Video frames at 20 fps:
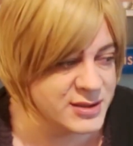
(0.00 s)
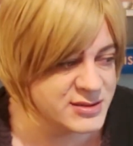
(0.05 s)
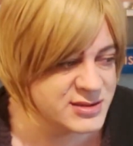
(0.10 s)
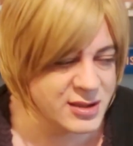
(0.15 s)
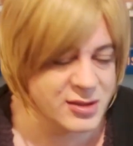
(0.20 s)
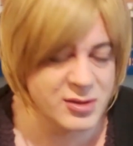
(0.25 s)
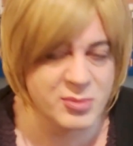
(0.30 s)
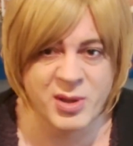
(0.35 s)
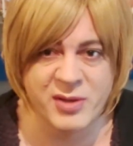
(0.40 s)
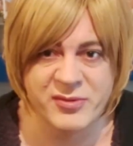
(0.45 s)
is
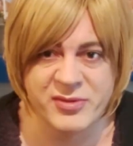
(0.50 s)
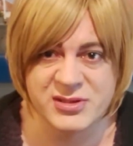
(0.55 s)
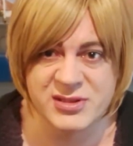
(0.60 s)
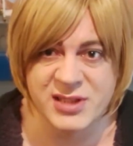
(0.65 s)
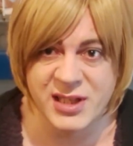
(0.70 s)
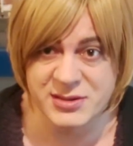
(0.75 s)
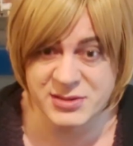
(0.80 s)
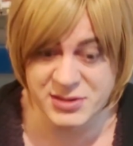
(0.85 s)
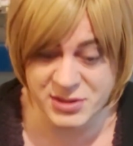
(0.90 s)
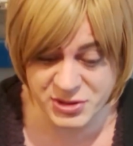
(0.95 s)
a little bit of a
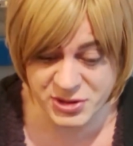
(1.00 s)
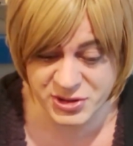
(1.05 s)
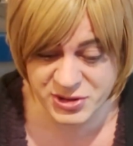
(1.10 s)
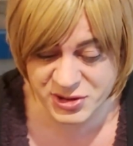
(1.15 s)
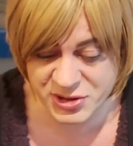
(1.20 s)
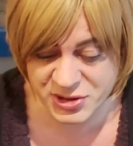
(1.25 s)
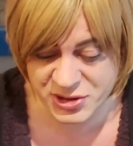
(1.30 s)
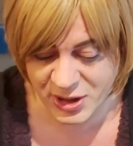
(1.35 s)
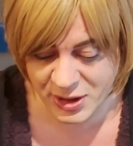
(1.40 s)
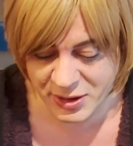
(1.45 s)
testing
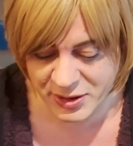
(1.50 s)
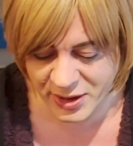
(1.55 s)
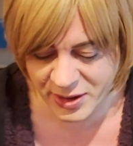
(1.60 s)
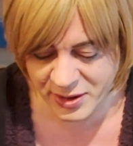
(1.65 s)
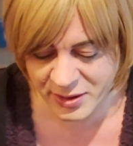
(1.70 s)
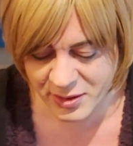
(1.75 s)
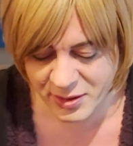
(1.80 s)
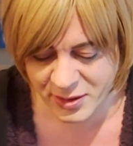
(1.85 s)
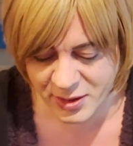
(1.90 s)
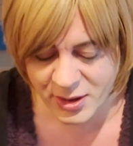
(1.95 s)
just to show
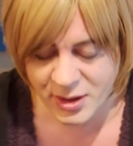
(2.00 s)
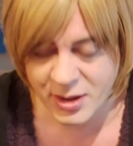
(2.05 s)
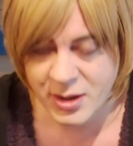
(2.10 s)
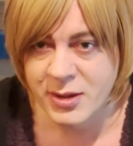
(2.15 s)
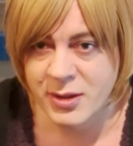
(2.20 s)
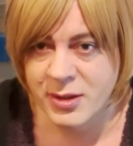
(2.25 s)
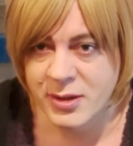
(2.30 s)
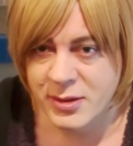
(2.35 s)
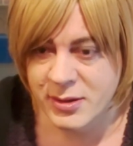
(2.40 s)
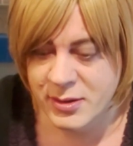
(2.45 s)
you.
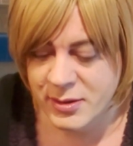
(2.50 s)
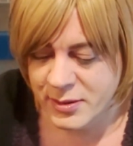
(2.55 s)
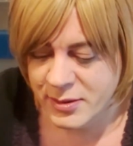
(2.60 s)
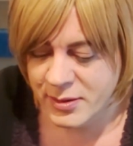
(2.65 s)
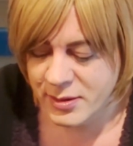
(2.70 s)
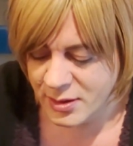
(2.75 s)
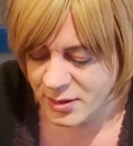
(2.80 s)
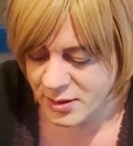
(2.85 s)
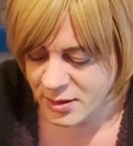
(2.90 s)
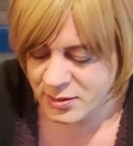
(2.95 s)

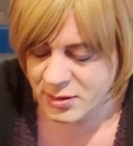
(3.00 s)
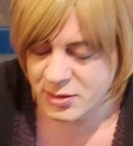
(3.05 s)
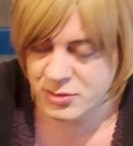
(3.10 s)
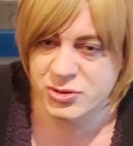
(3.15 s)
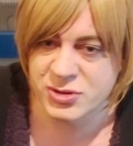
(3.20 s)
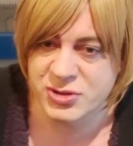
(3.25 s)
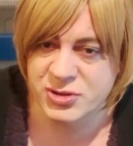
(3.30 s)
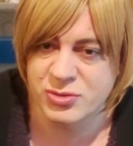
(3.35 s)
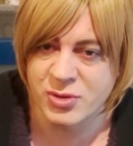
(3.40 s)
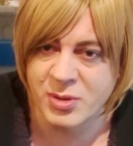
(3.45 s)
I'm going
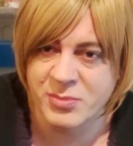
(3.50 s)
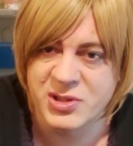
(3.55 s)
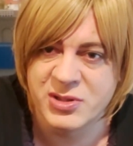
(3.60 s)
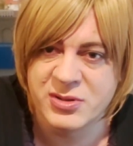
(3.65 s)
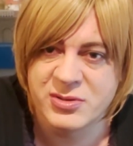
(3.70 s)
to just drop